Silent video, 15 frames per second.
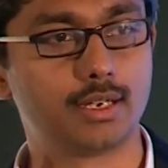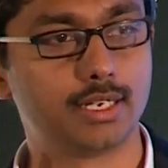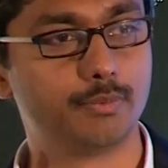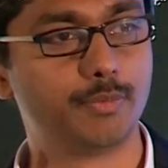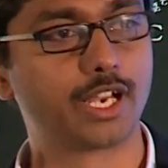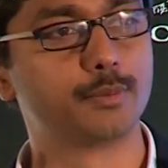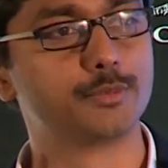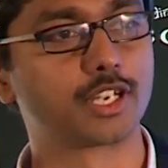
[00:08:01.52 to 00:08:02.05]
it
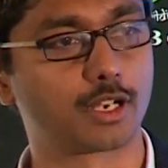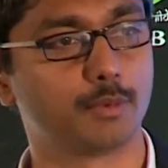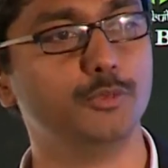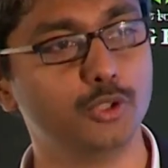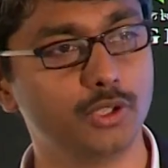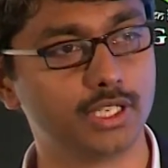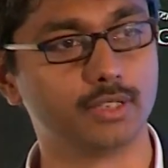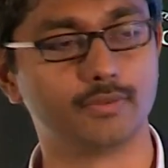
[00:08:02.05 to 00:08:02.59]
becomes a
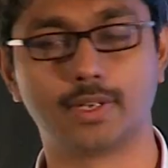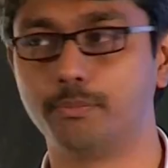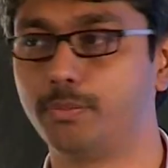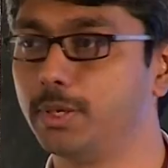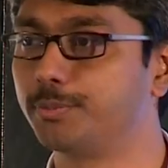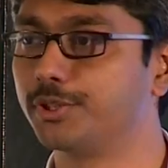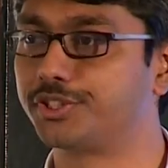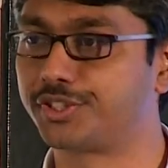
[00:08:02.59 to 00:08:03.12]
community, when
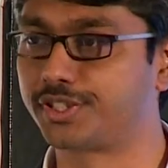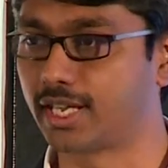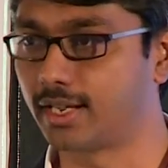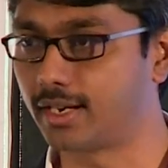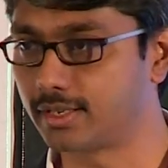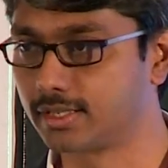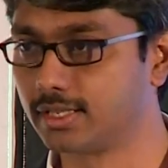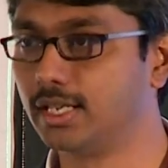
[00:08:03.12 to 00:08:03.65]
people
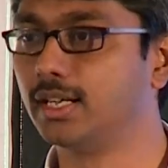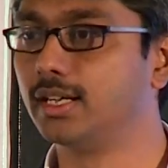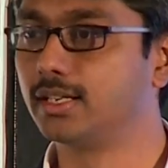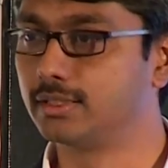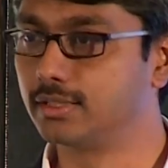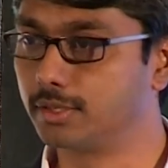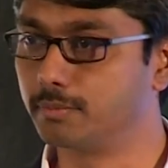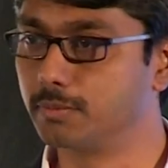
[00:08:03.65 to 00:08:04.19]
share
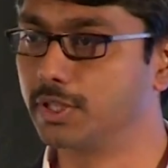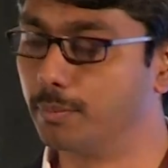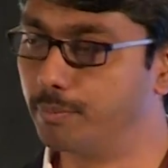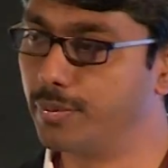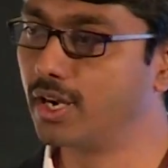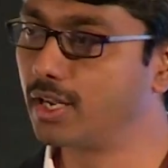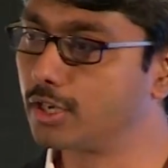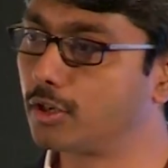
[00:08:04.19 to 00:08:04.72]
the
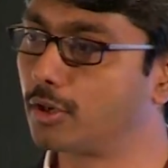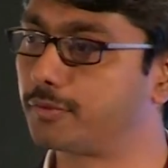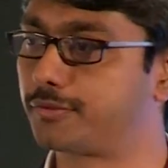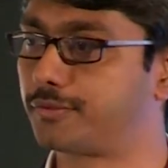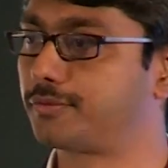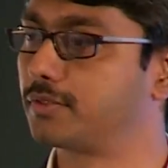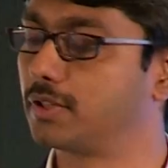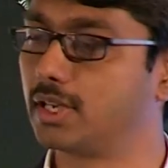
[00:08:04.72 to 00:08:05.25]
burden of
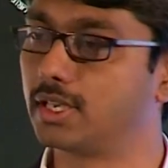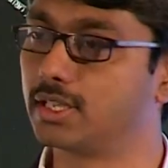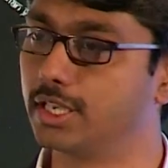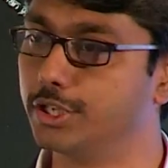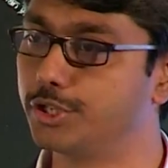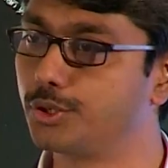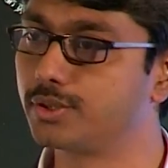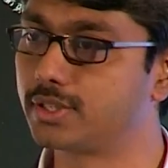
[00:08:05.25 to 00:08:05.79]
the
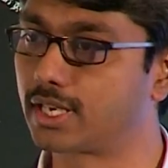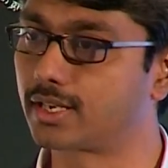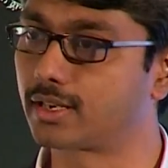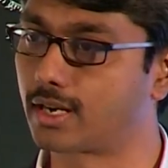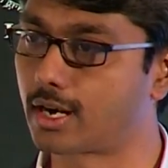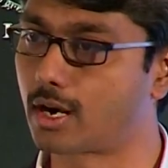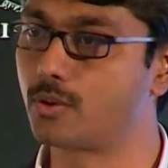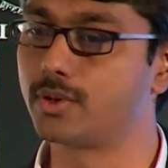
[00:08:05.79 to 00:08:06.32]
issues that are
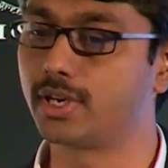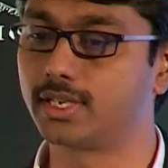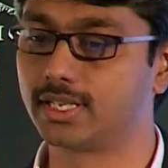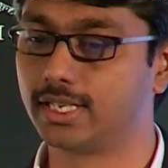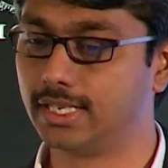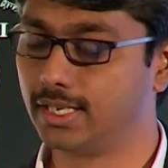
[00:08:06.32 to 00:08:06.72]
around it.